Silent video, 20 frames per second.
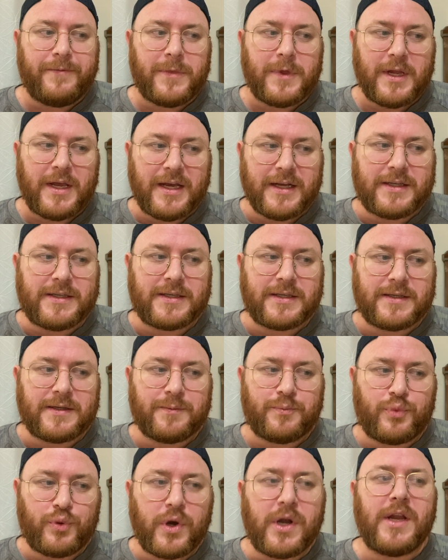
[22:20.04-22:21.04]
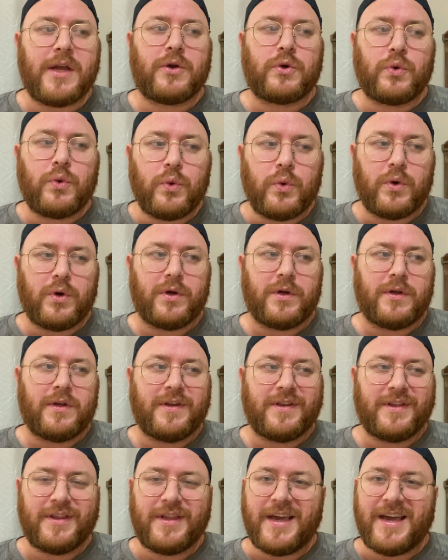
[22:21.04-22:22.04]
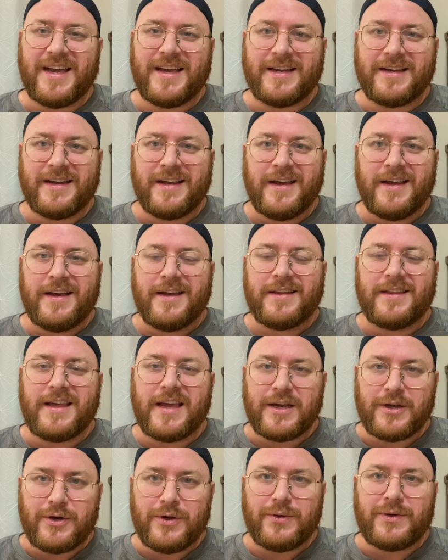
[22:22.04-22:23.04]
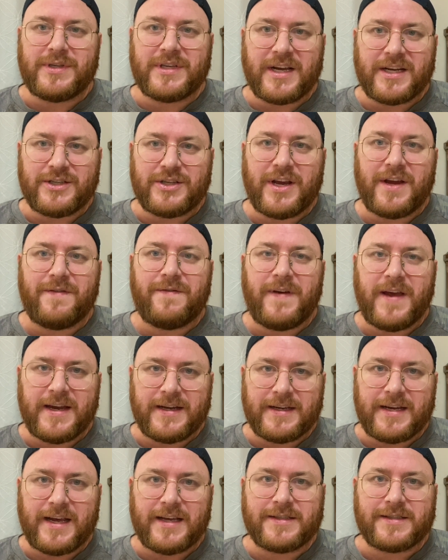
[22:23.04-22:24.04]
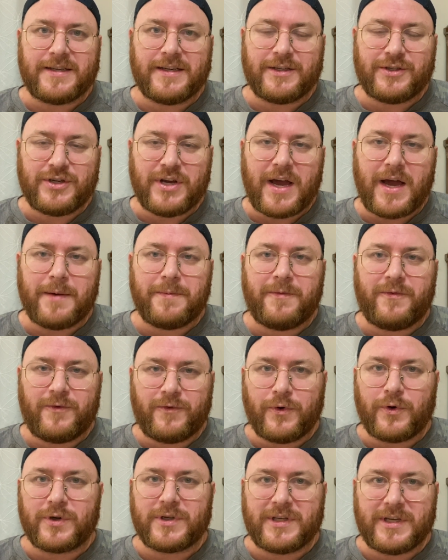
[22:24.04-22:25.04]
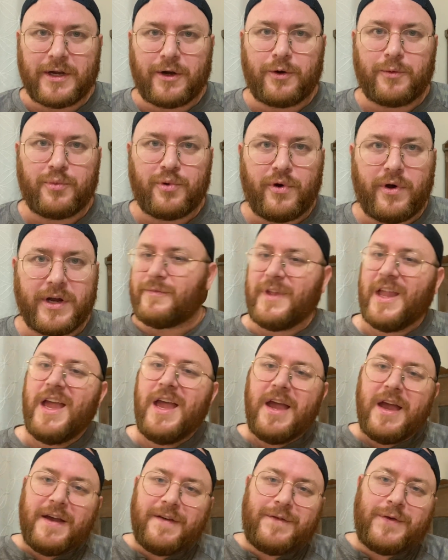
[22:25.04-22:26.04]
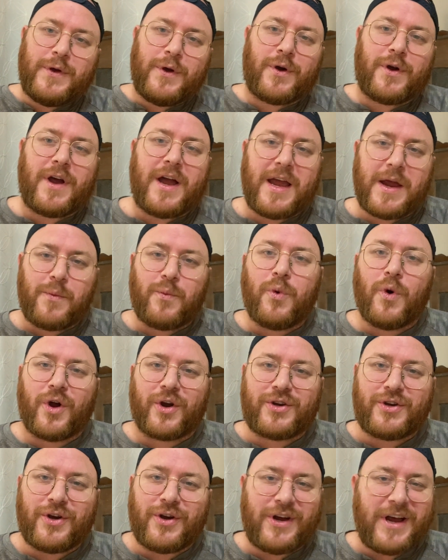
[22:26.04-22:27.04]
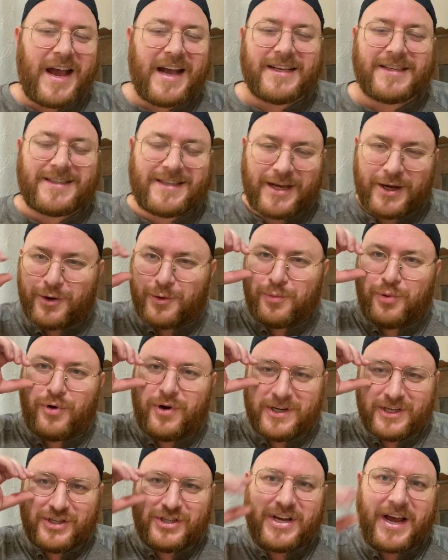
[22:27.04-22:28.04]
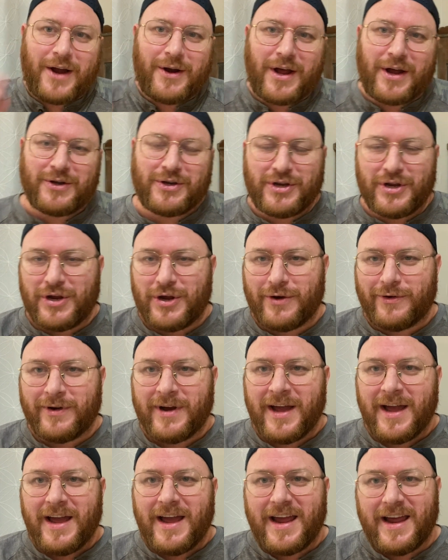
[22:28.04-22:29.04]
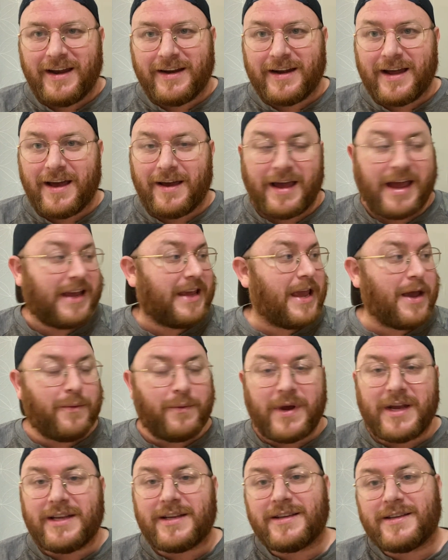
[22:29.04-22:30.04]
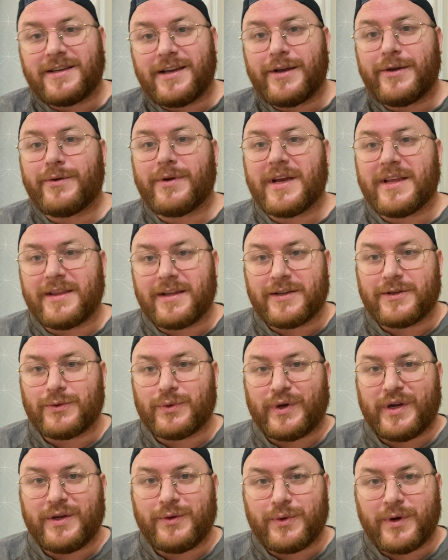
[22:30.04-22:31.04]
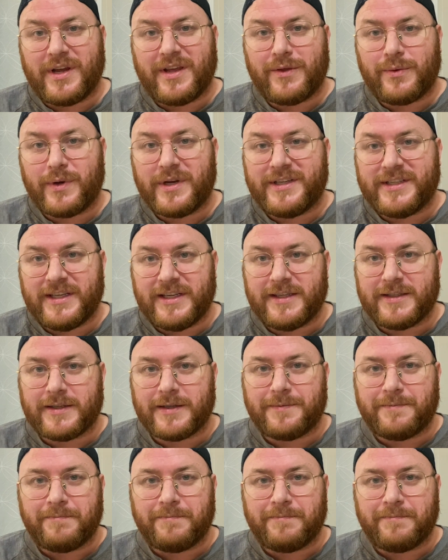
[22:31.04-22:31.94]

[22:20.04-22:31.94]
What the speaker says: it's pretty cool that they do such a fantastic job for Cedar Point. If you're a worker at Cedar Point, shout out to you, and I can't wait to see you in this 2023 season.